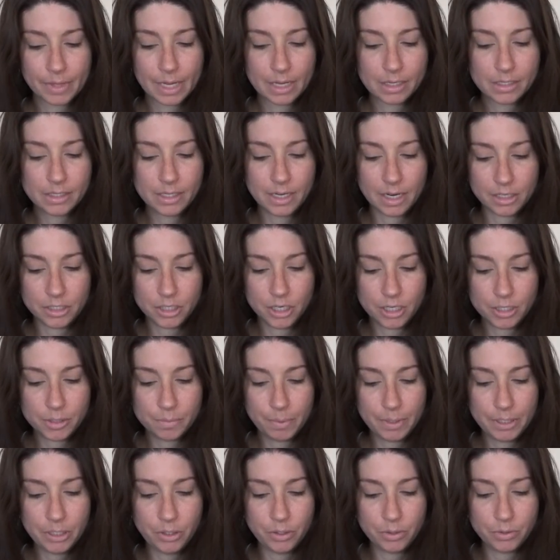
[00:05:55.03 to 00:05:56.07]
sage has
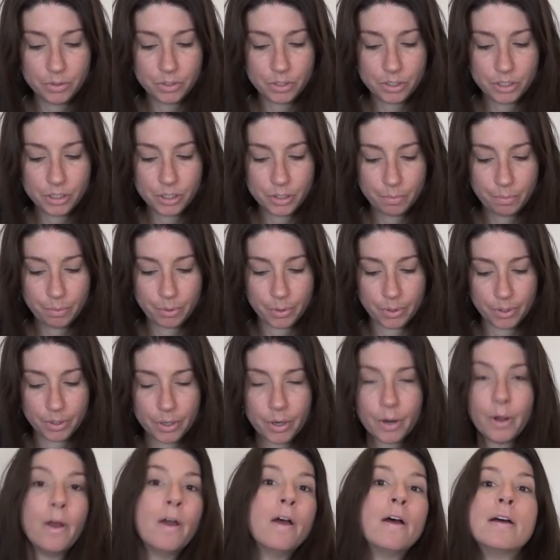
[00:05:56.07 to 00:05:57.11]
been used to support
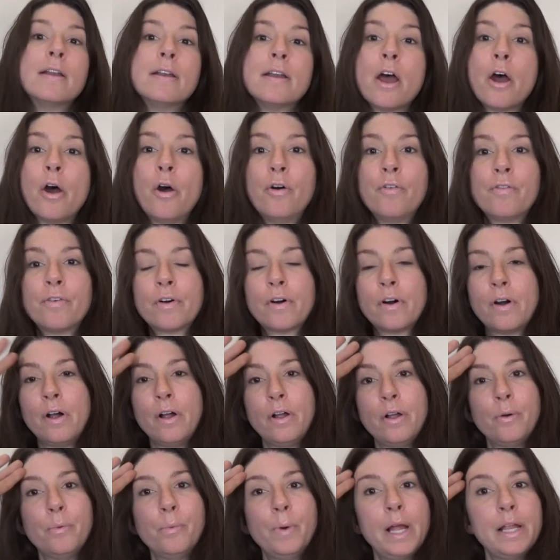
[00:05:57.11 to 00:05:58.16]

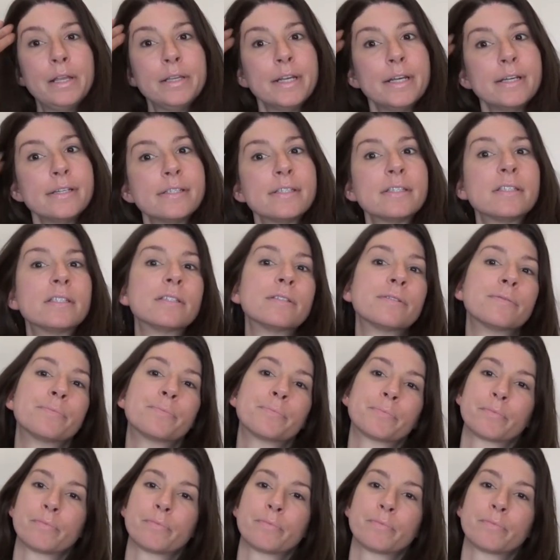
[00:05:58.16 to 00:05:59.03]
overall wellness.